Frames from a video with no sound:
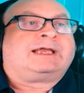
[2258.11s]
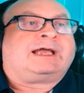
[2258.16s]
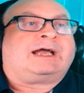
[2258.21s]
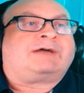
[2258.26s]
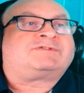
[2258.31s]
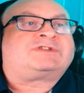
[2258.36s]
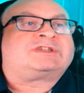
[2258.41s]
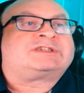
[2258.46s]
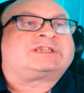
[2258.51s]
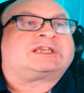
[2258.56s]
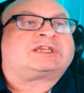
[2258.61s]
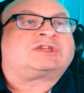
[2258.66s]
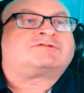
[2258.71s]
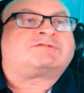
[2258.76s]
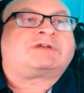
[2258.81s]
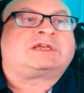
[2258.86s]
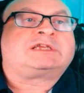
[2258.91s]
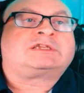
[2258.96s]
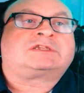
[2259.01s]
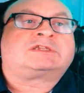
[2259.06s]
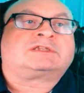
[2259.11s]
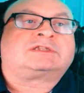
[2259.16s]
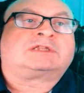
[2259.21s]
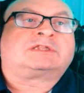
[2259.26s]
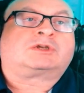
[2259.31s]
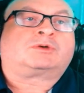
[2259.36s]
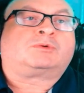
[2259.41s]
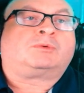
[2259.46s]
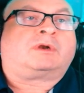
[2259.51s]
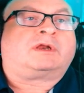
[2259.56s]
After 6 races in
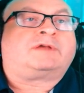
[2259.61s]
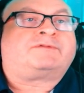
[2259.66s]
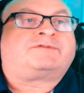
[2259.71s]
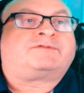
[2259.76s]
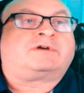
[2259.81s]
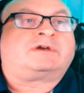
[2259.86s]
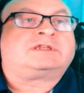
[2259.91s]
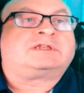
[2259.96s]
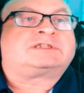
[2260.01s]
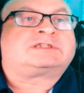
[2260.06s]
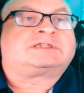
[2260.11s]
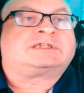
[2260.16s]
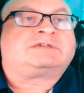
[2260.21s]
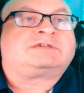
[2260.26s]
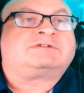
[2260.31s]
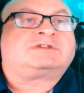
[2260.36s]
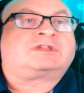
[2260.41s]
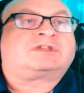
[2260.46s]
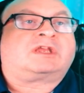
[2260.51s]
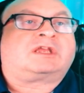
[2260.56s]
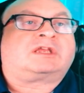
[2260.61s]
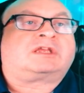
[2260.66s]
the qualifying series,